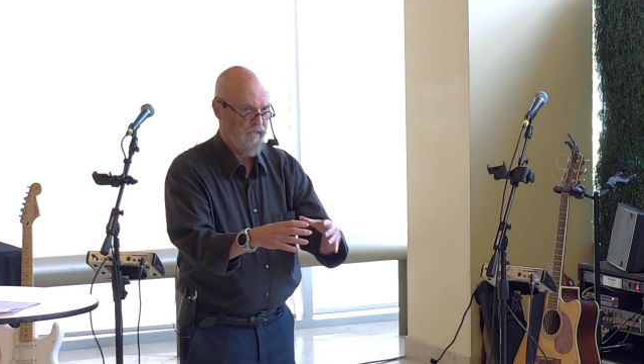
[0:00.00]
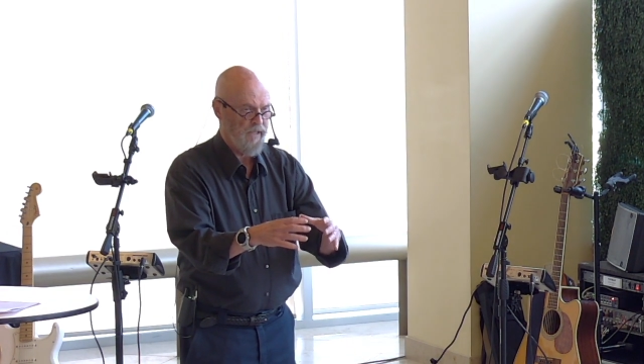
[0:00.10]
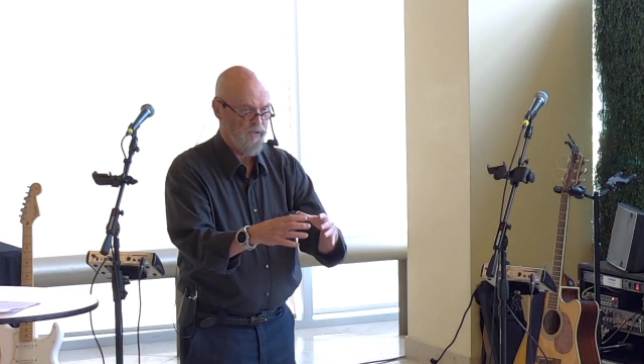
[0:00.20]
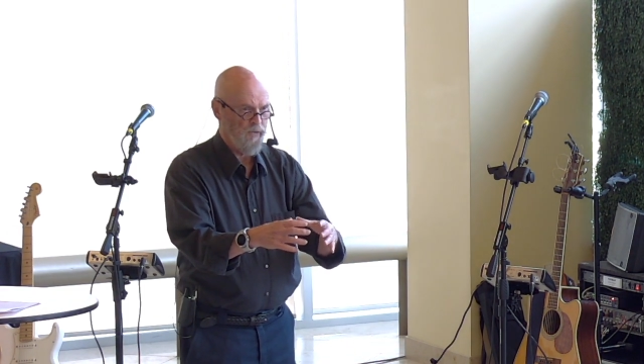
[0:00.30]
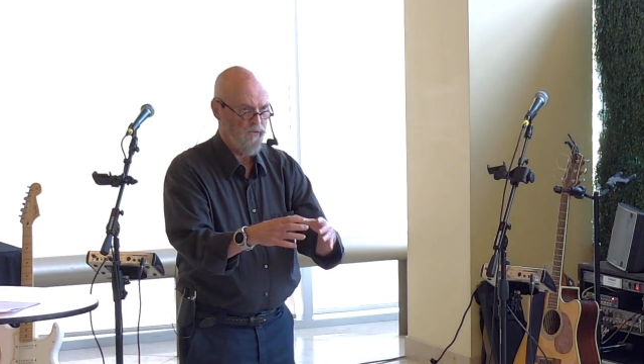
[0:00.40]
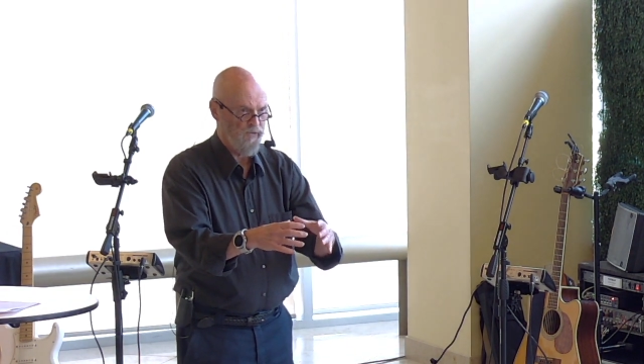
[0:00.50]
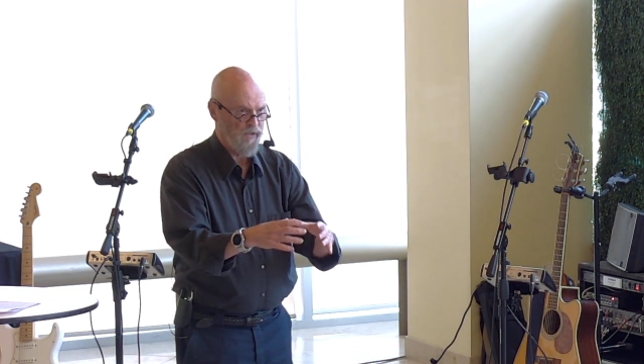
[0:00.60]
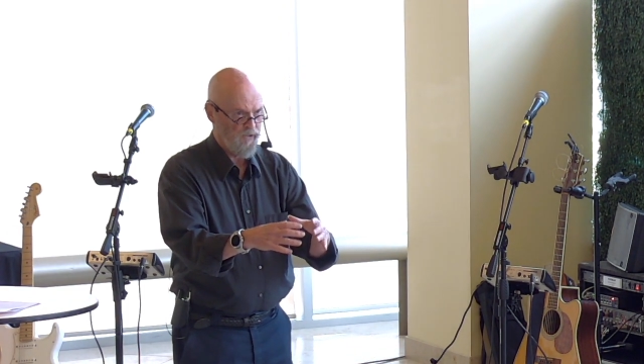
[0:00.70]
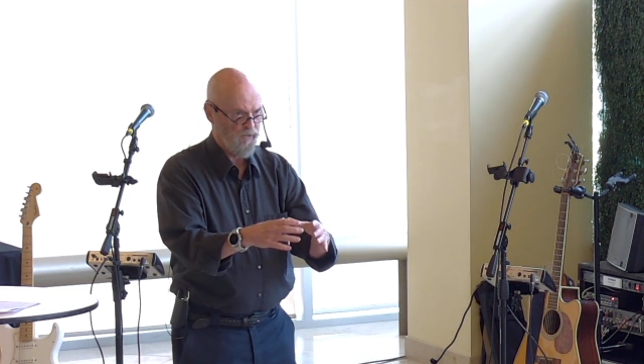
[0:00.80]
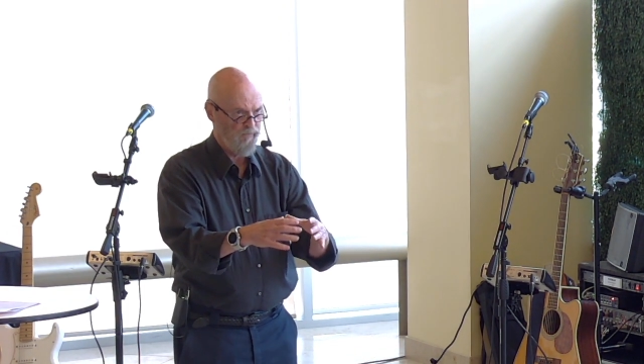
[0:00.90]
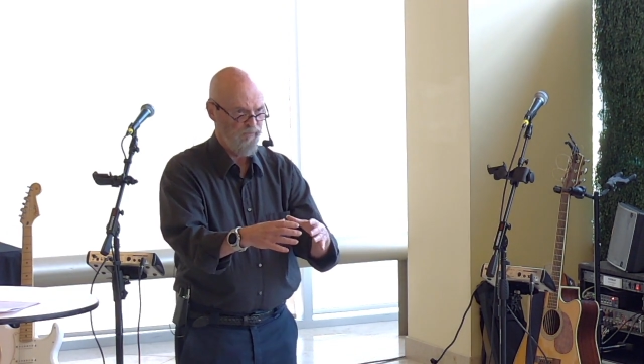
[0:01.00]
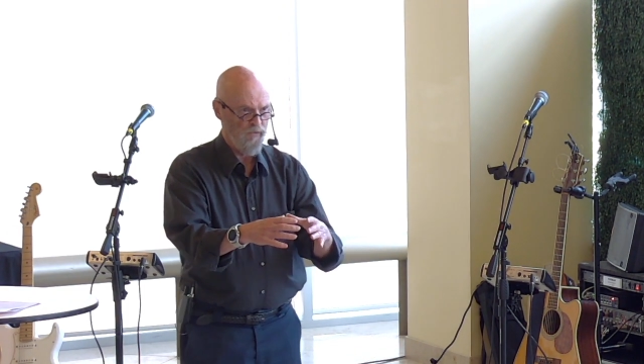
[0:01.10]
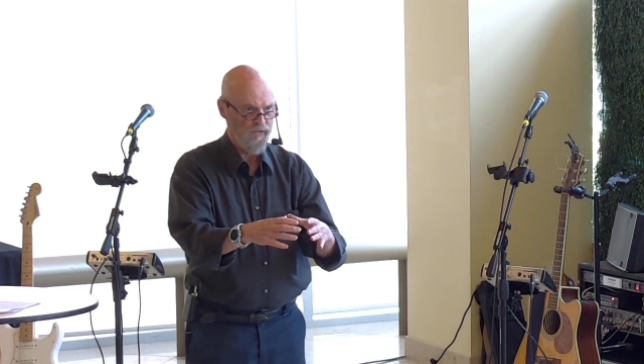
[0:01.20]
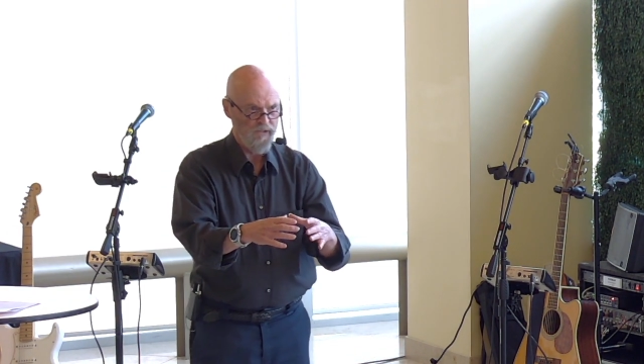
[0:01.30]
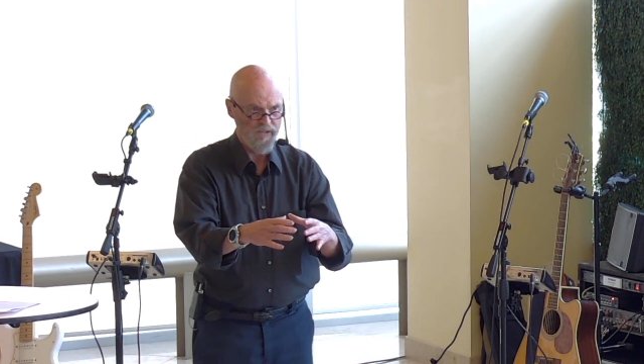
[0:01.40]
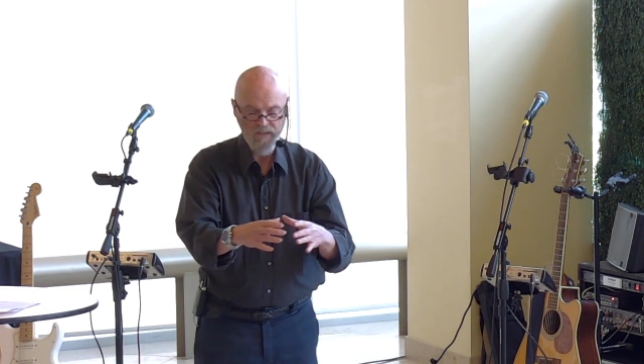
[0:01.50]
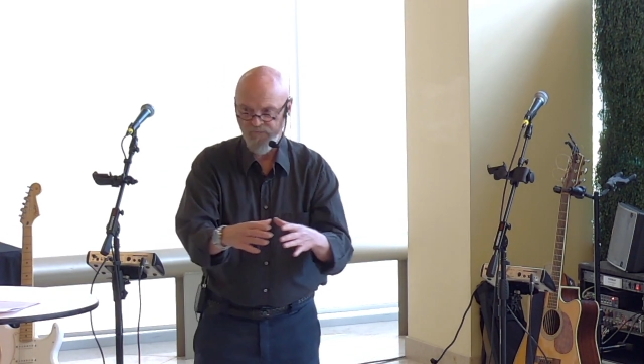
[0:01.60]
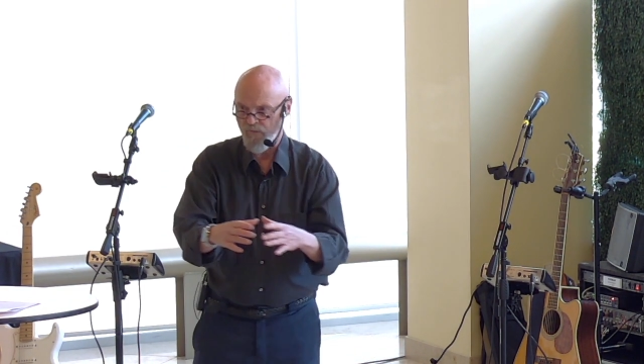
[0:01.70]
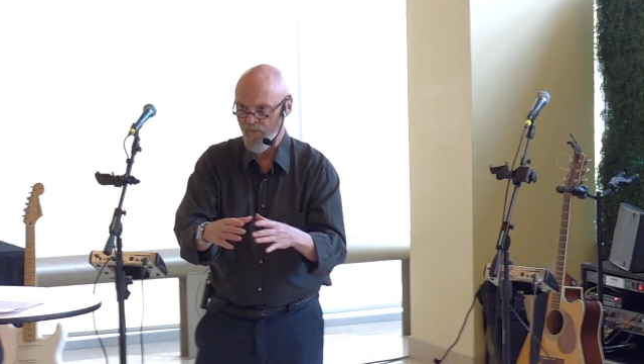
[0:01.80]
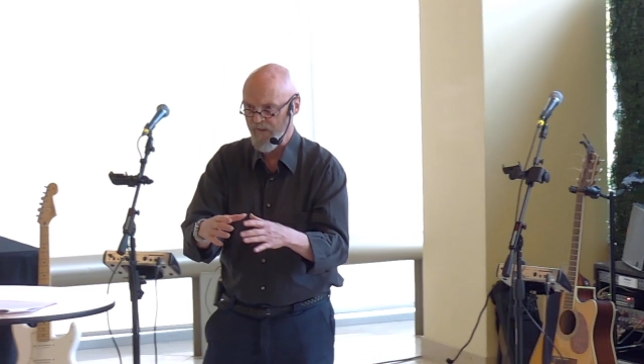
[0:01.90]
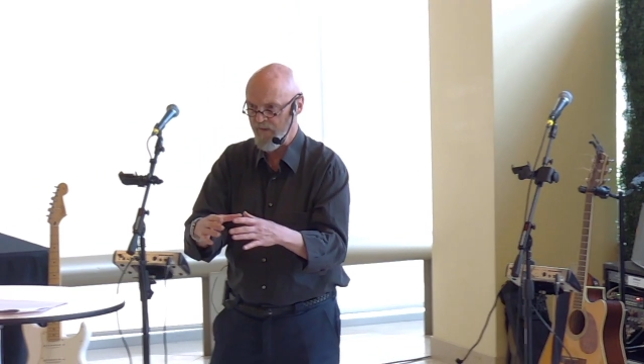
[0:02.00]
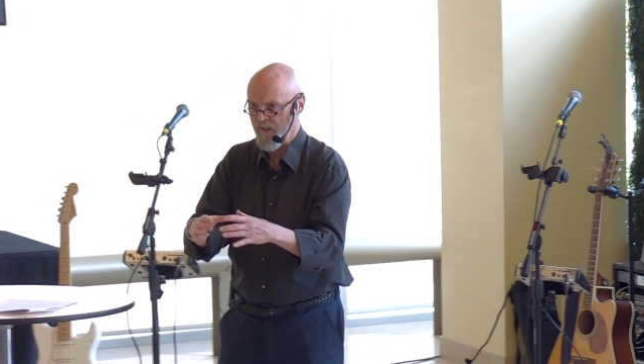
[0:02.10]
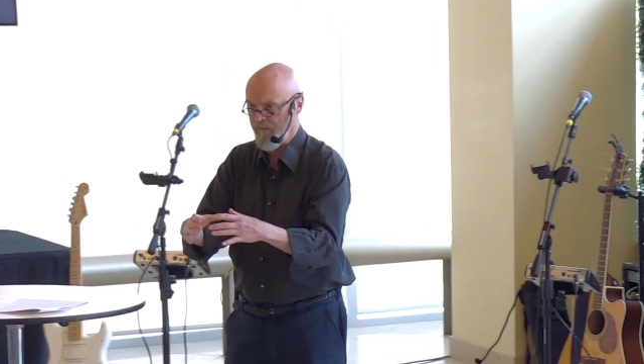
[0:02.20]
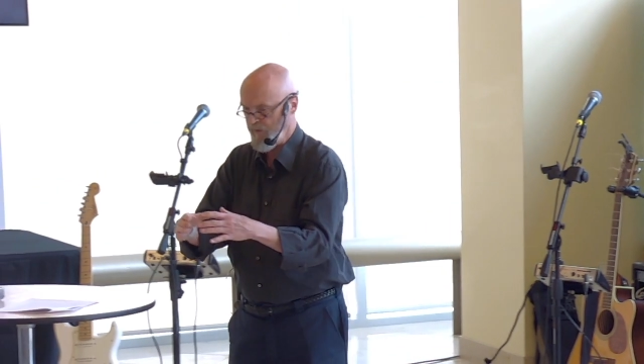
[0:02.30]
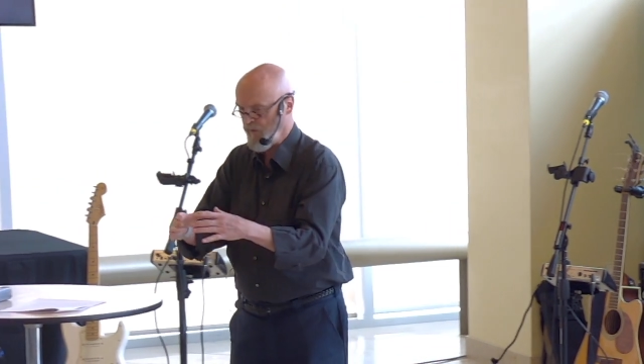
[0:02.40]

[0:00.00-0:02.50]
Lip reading: And you don't think you're important enough that when you come,